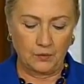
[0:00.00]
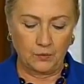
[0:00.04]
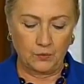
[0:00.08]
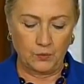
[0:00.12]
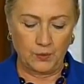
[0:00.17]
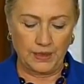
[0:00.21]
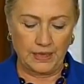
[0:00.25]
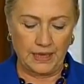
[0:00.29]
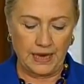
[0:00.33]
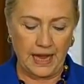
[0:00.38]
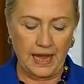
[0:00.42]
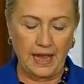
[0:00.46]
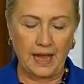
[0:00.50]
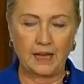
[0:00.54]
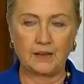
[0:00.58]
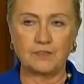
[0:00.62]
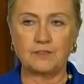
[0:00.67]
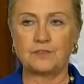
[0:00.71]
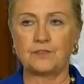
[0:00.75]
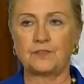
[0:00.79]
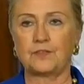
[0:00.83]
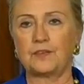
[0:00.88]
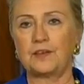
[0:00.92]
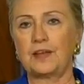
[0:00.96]
We
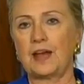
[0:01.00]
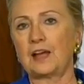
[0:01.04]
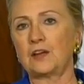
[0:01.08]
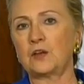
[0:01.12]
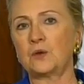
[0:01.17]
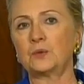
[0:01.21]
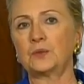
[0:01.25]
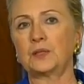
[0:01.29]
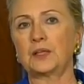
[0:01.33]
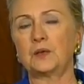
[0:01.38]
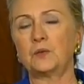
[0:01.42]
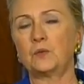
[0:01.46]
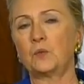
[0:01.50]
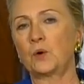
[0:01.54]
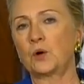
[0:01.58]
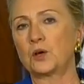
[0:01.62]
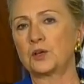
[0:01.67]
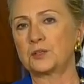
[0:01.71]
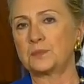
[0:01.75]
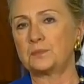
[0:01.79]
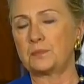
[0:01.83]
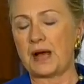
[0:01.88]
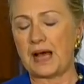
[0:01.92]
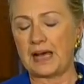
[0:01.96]
have not only
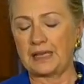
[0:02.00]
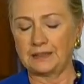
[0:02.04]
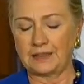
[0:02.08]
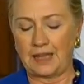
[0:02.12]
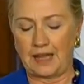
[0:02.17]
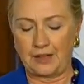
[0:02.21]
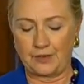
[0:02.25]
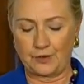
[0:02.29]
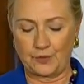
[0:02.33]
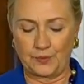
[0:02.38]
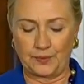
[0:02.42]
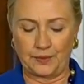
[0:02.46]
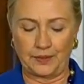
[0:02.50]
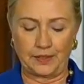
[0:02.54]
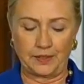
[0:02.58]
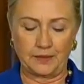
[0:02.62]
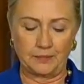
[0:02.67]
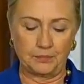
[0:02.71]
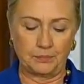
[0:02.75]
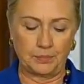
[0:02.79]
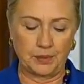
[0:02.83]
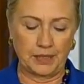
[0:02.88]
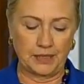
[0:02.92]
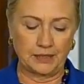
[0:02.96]
worked
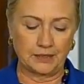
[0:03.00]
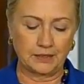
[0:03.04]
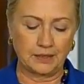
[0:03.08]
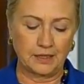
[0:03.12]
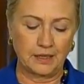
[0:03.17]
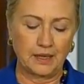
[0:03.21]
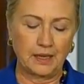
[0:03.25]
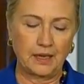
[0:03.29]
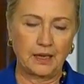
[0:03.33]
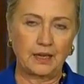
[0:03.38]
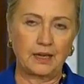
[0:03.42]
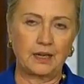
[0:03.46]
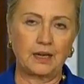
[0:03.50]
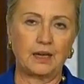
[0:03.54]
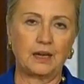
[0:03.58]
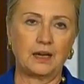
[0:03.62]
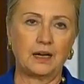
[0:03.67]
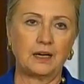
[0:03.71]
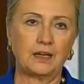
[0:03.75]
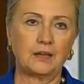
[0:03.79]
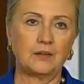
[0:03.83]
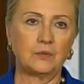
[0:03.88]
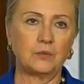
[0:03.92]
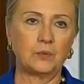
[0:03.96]
bilaterally, but
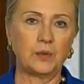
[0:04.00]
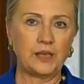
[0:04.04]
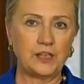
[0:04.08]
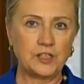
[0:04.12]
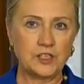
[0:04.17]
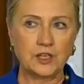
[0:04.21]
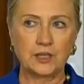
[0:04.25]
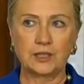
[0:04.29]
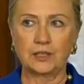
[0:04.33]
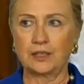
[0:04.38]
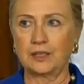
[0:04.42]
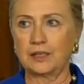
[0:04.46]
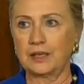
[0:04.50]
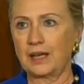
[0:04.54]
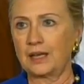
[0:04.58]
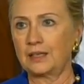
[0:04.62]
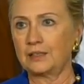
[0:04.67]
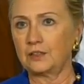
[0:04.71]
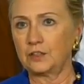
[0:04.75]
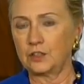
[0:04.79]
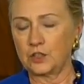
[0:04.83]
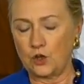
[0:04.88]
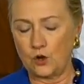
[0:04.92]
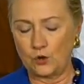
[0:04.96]
regionally
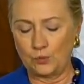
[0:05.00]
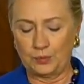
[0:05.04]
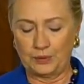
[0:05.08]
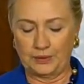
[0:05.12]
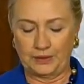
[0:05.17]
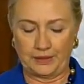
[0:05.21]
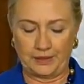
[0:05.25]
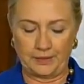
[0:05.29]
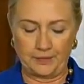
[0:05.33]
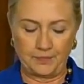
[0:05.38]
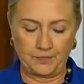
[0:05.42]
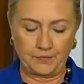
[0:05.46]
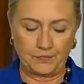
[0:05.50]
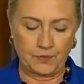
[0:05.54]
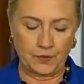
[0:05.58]
and globally.